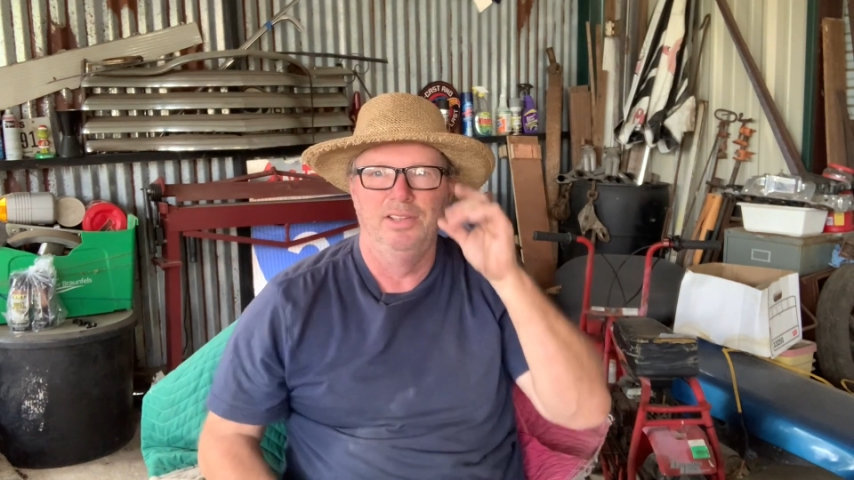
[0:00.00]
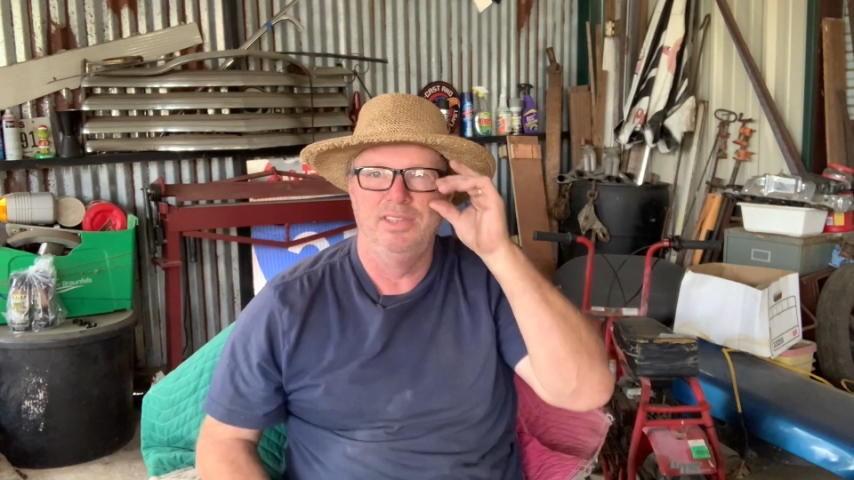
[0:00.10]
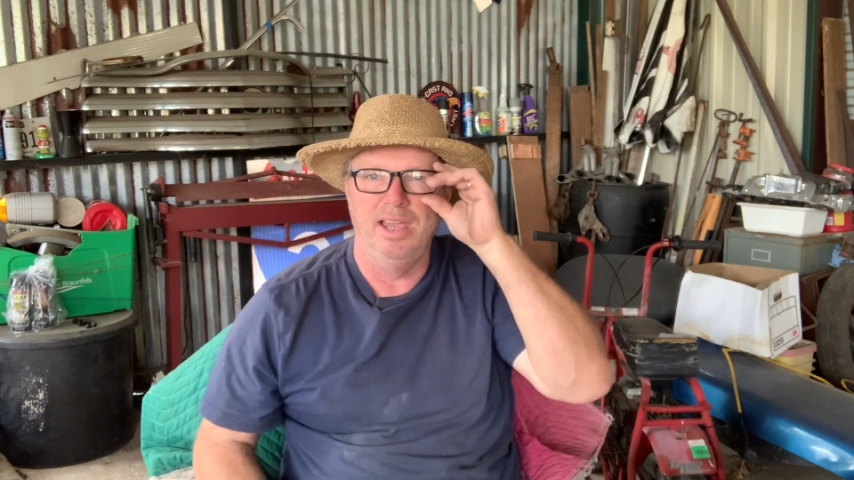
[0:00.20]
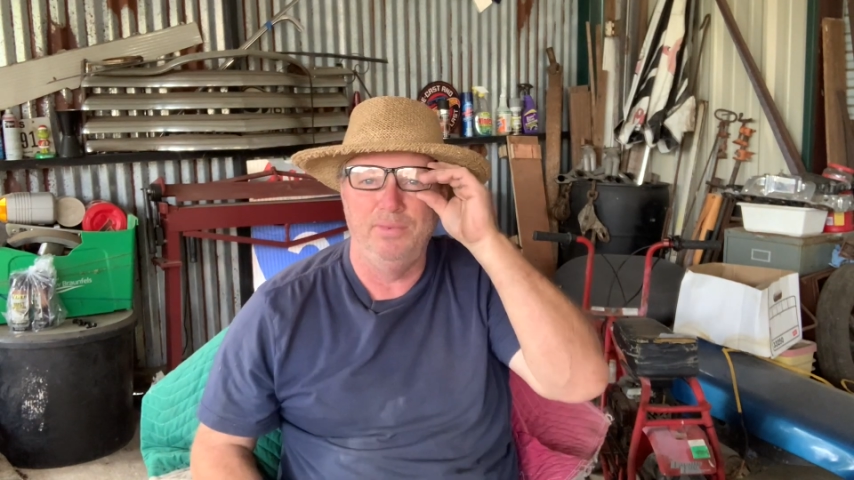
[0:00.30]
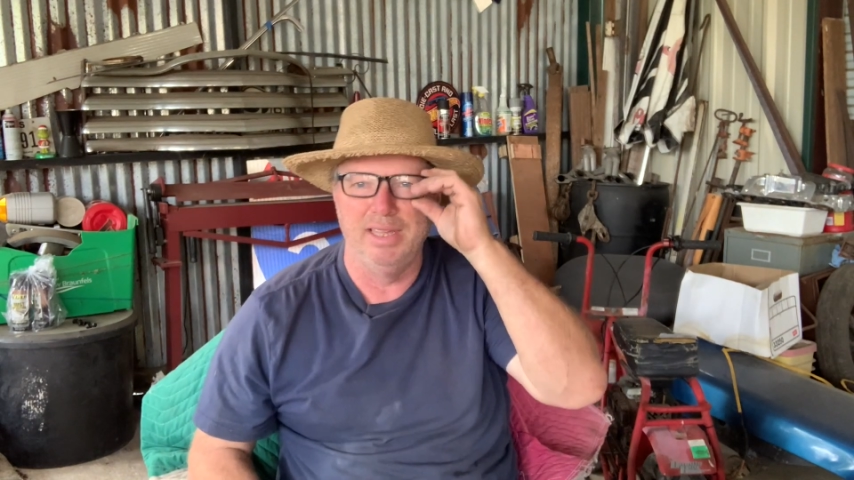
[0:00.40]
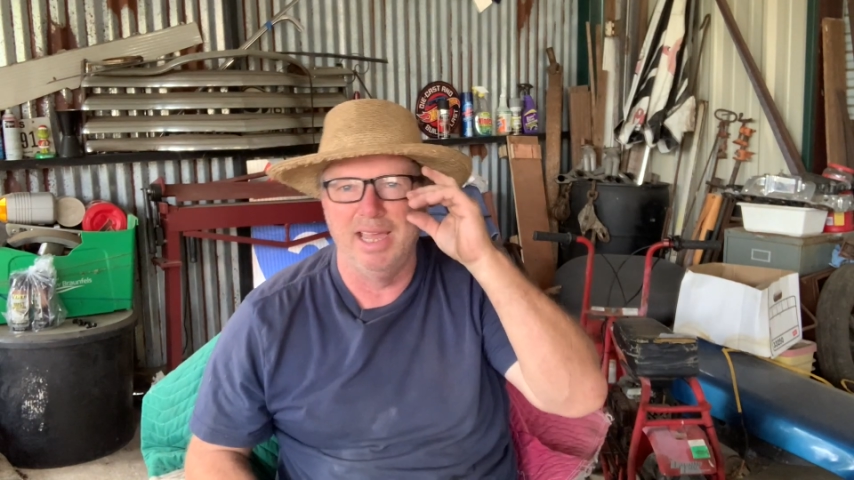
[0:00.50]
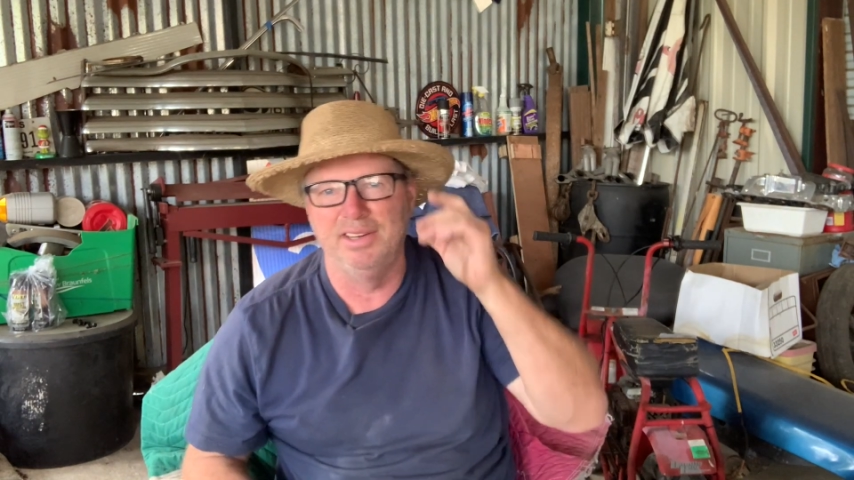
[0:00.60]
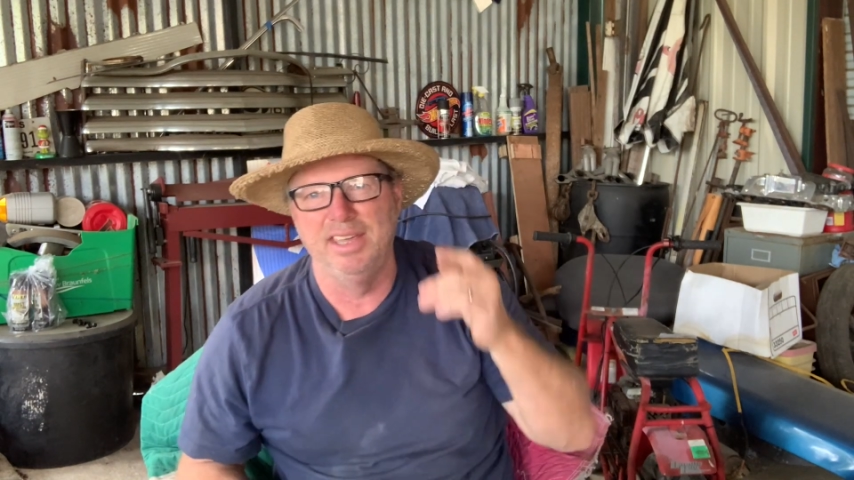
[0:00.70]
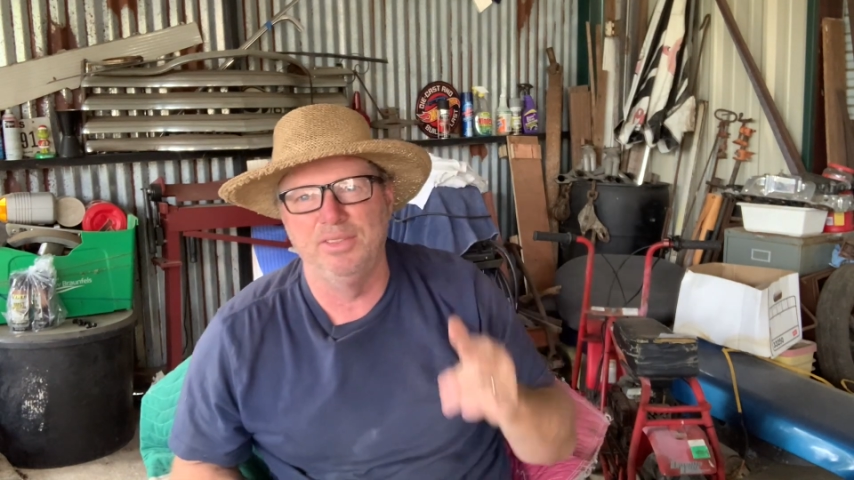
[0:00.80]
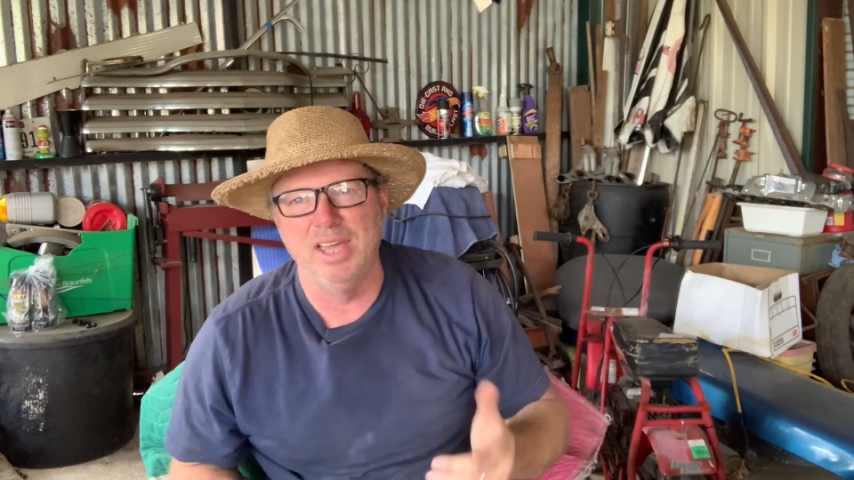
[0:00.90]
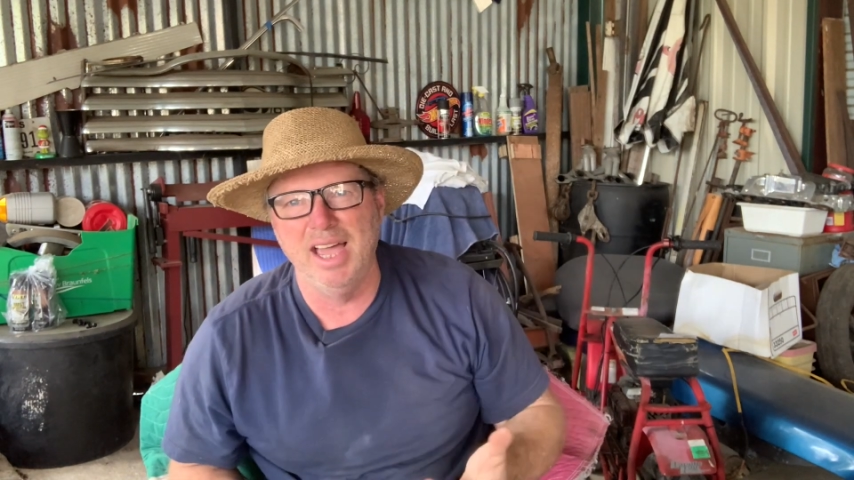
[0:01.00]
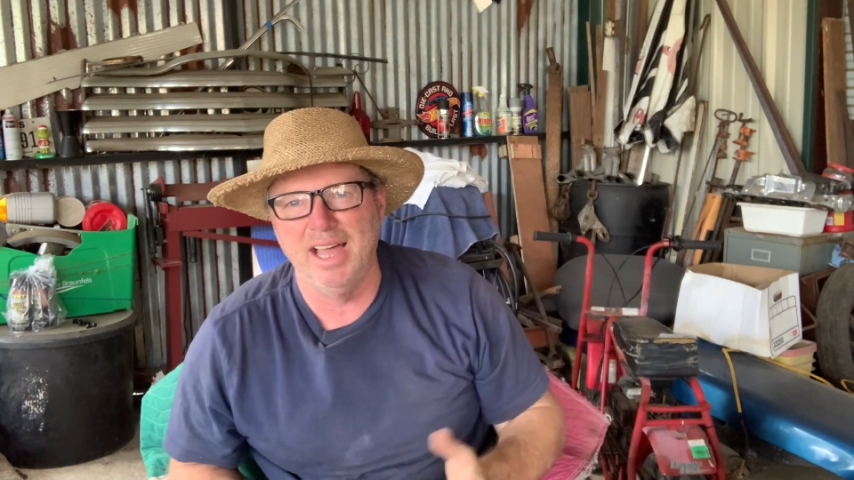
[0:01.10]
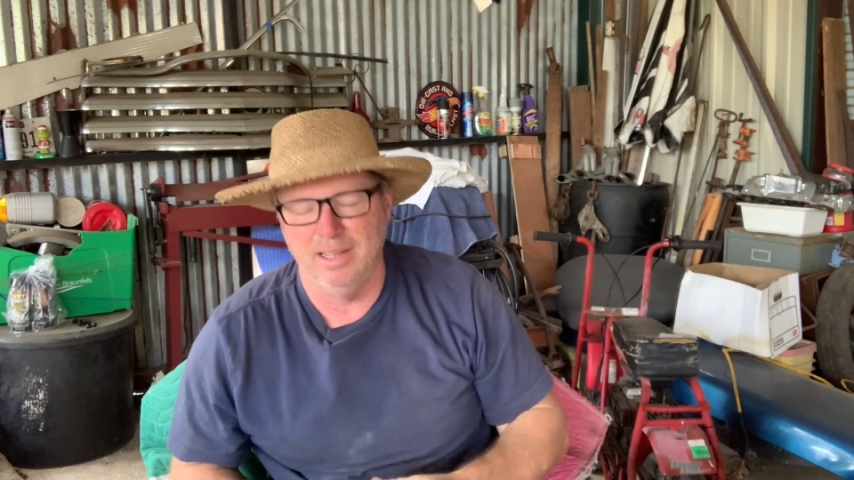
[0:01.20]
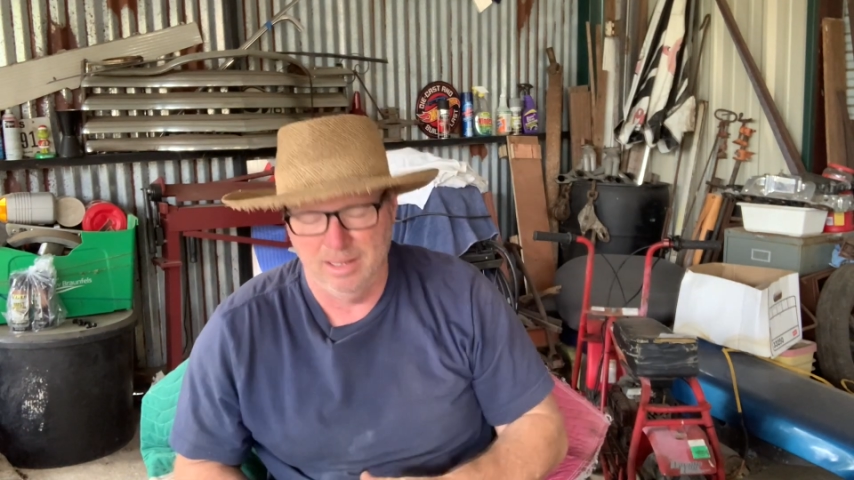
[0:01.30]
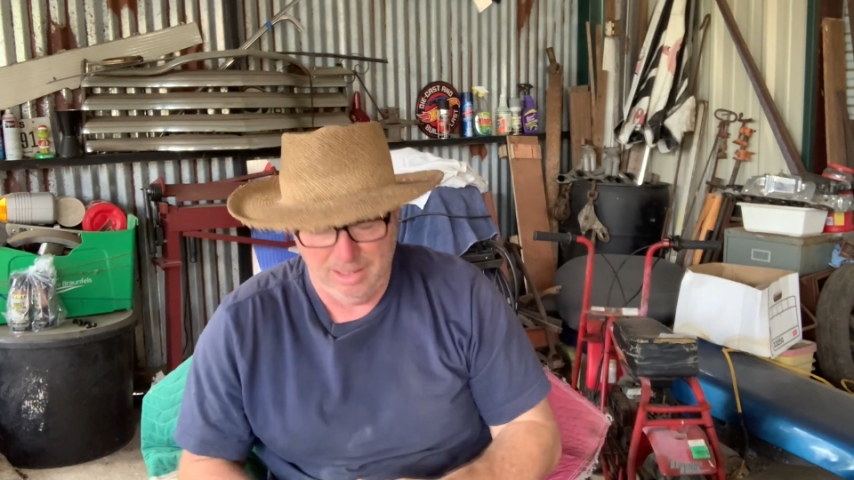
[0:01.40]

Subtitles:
definitely had to get that.